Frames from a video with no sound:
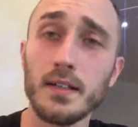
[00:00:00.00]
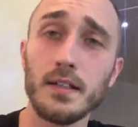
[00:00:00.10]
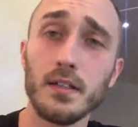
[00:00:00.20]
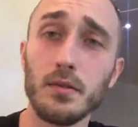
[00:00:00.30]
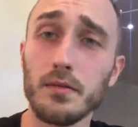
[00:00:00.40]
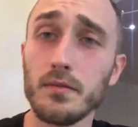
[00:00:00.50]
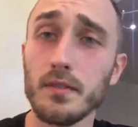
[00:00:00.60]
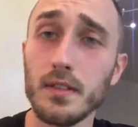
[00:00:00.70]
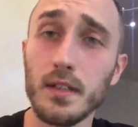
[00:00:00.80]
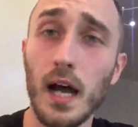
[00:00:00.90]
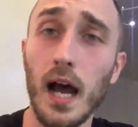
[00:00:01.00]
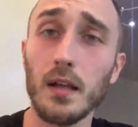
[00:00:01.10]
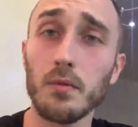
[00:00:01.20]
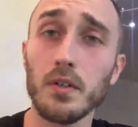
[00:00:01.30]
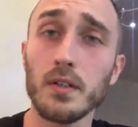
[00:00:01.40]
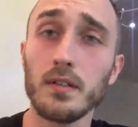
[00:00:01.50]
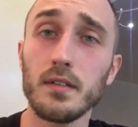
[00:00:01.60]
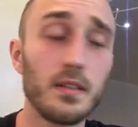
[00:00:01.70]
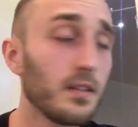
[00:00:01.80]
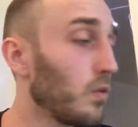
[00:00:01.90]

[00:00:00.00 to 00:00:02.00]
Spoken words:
new Hollywood